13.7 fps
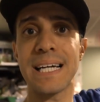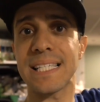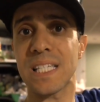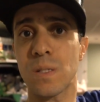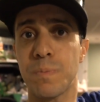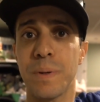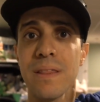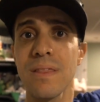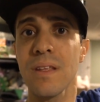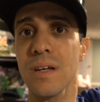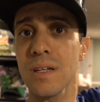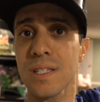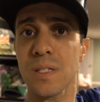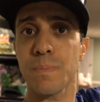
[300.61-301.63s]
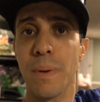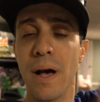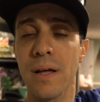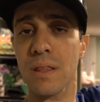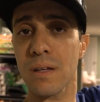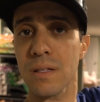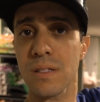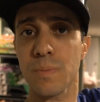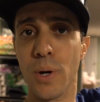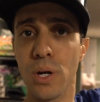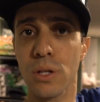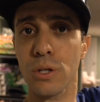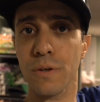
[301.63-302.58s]
spin the
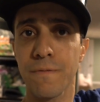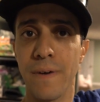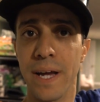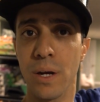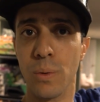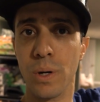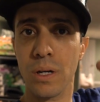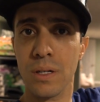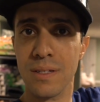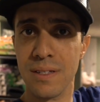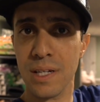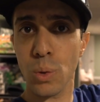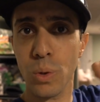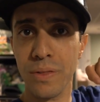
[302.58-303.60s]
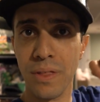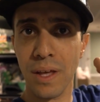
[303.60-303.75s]
sparkler firework steel wool